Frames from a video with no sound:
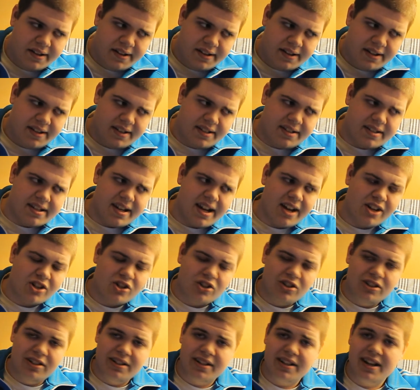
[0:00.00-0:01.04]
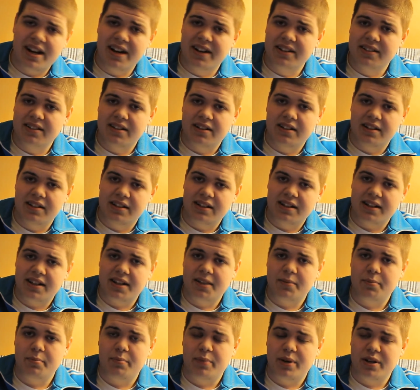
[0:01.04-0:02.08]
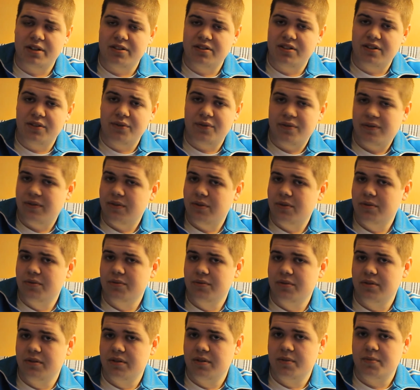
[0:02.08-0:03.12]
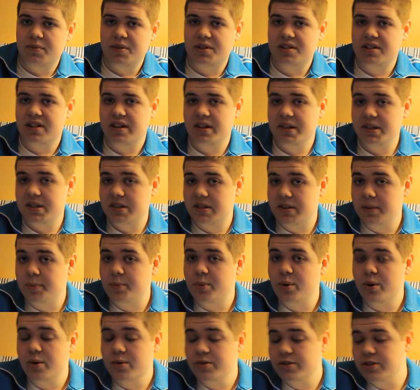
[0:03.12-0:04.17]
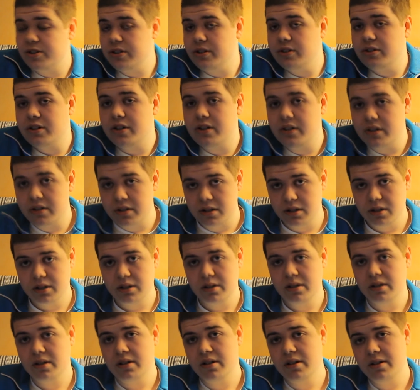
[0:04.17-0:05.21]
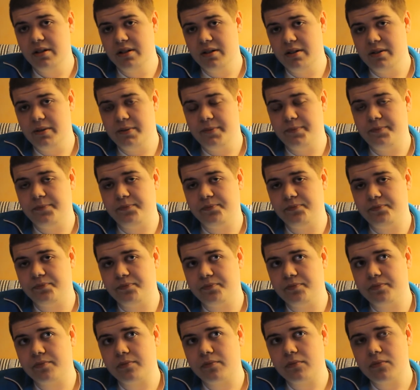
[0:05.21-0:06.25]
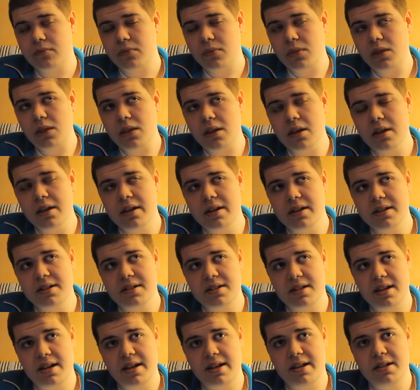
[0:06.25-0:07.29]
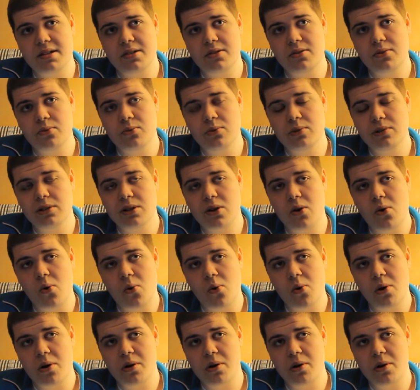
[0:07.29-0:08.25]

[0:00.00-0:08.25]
is actually kind of like a budget phone besides the projector um, it is a dual core